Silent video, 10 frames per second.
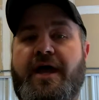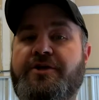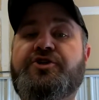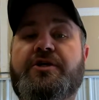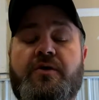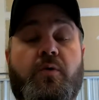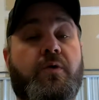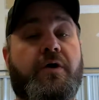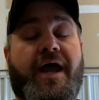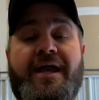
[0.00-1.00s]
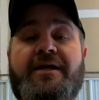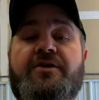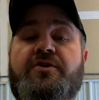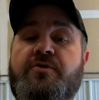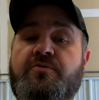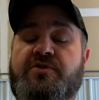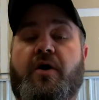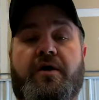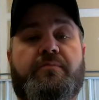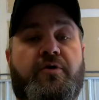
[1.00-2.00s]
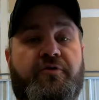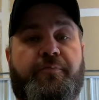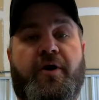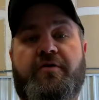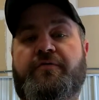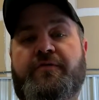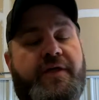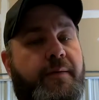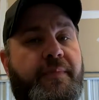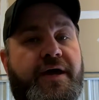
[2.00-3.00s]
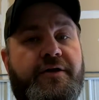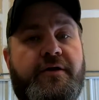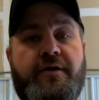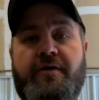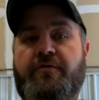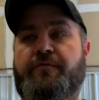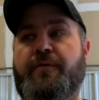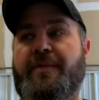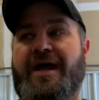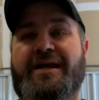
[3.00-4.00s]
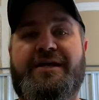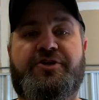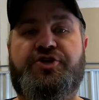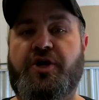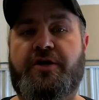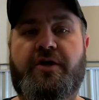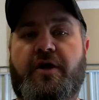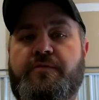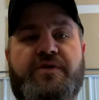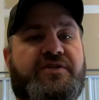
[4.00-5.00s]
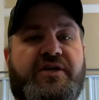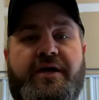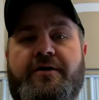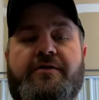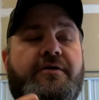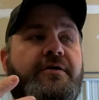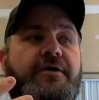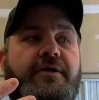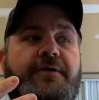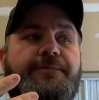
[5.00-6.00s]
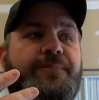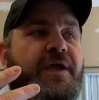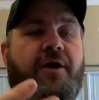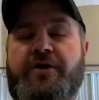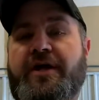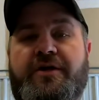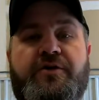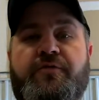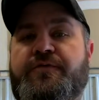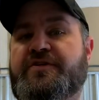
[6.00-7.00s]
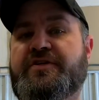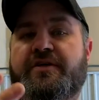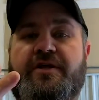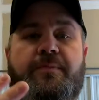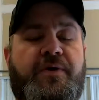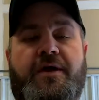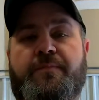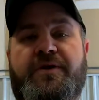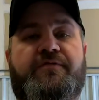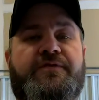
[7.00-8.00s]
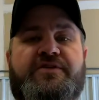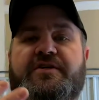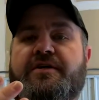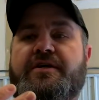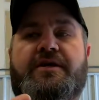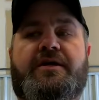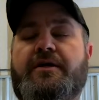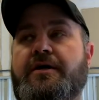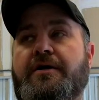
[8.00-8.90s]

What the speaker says: engine or any used automotive part for that matter from any junkyard, recycler, LKQ facility, PMP facility,